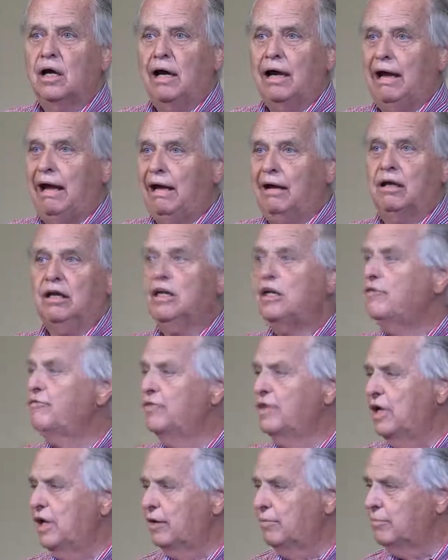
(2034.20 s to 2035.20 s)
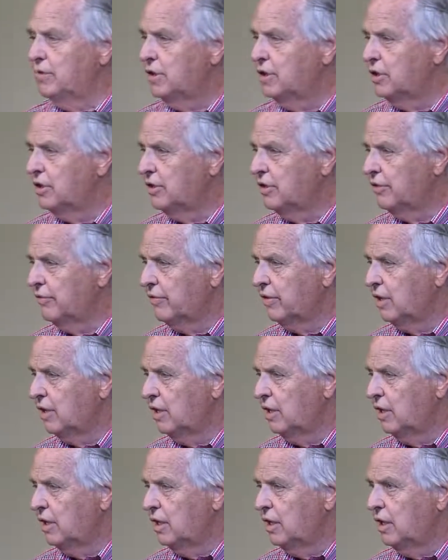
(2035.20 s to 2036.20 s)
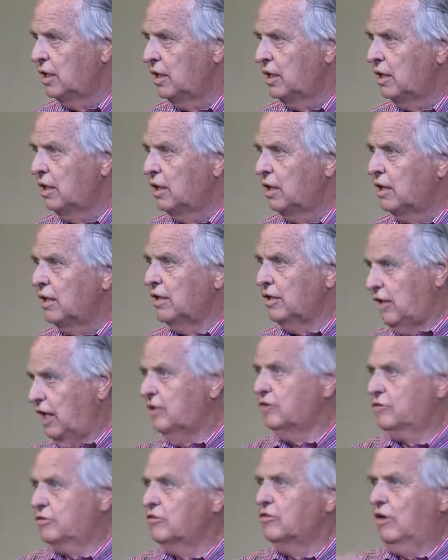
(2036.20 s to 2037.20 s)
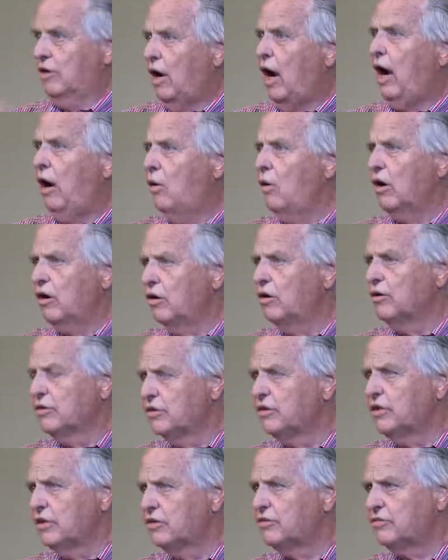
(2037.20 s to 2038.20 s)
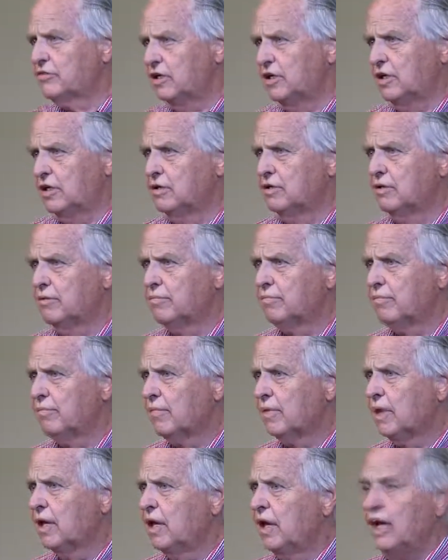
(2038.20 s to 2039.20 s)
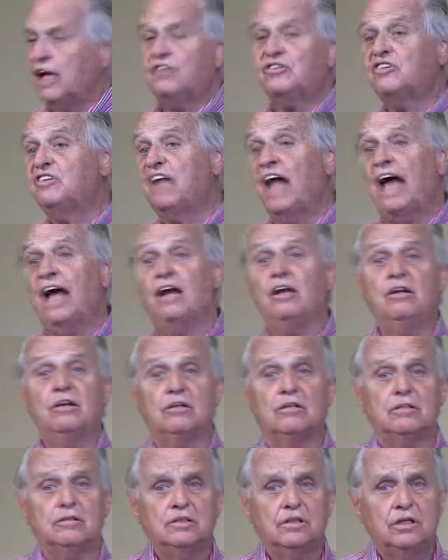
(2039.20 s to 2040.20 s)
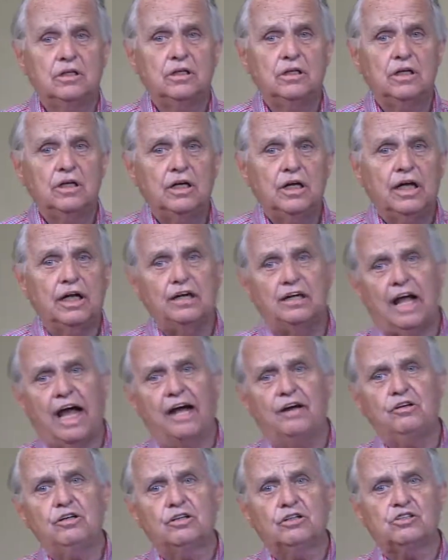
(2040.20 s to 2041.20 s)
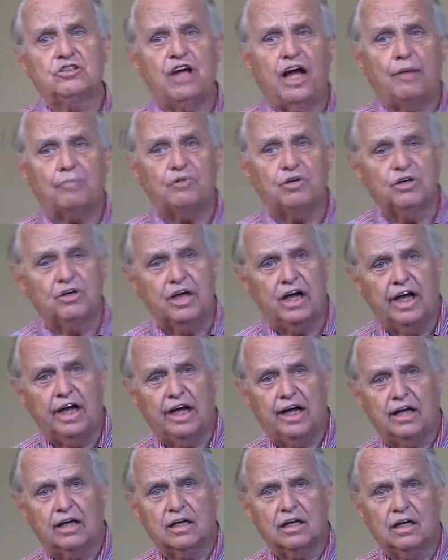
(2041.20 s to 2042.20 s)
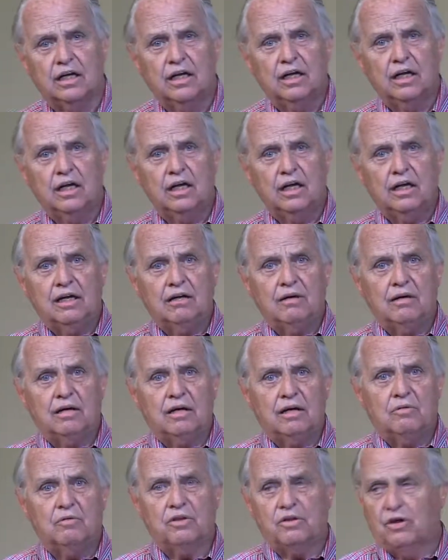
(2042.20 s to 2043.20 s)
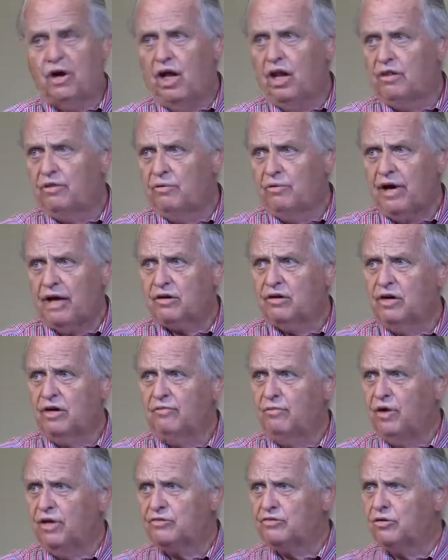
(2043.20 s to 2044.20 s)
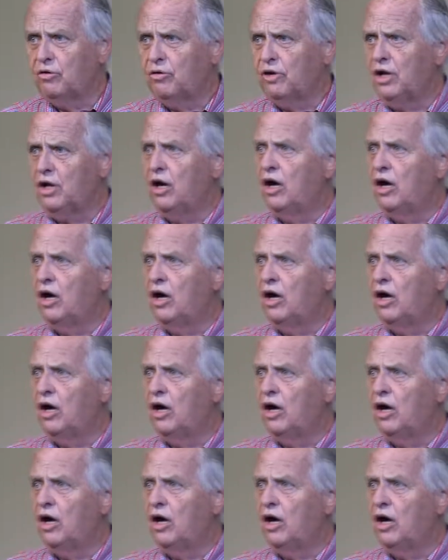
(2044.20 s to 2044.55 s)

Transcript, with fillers: and leave them. It's our sin. It's Daniel. In Daniel chapter 9, with all the record of what's going